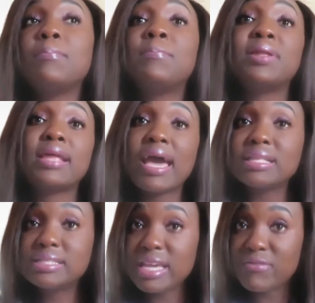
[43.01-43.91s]

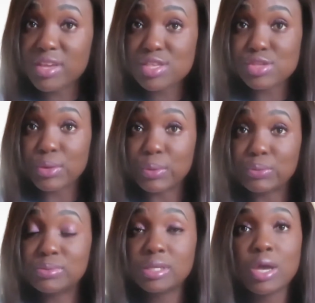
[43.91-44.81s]
black TV
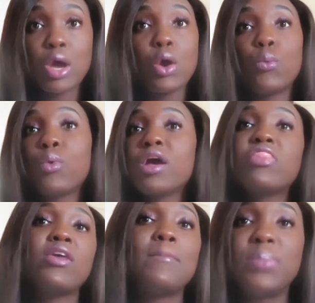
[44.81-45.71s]
shows
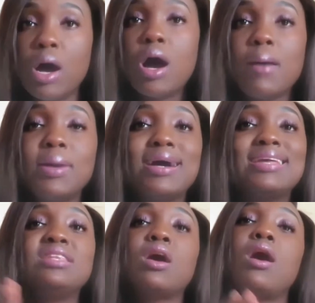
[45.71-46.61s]
were the
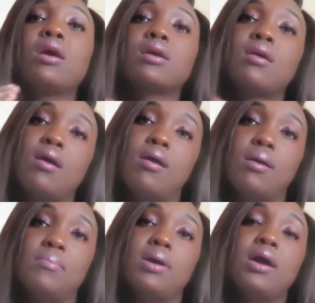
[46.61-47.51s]

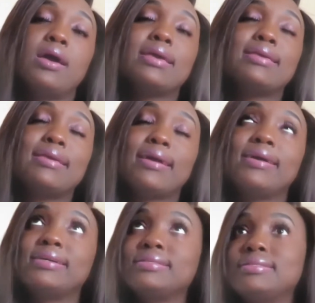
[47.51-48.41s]
bomb.com.
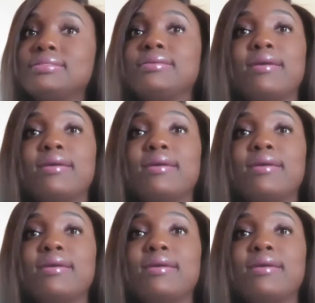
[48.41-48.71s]
Yes.